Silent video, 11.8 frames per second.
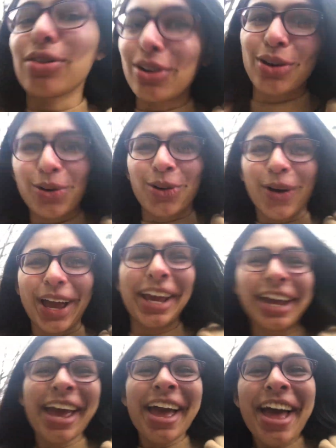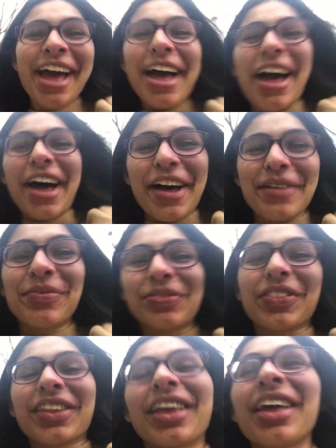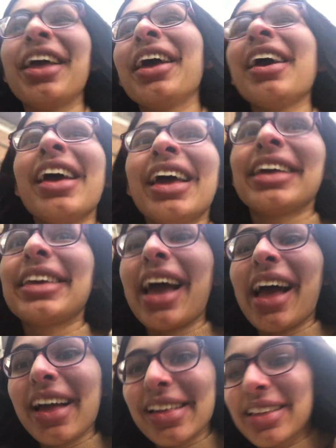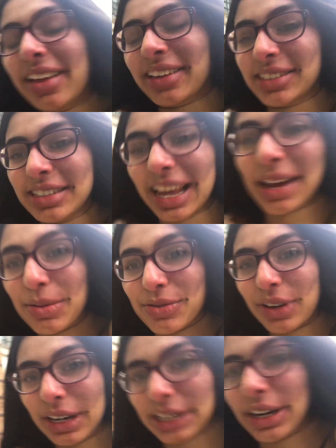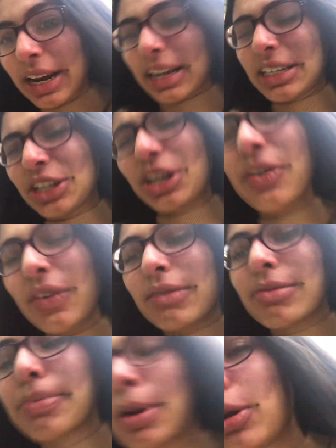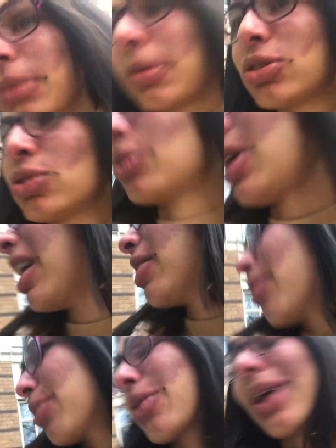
go the long way um, yeah today was really great I don't know if I've spoken much or I don't know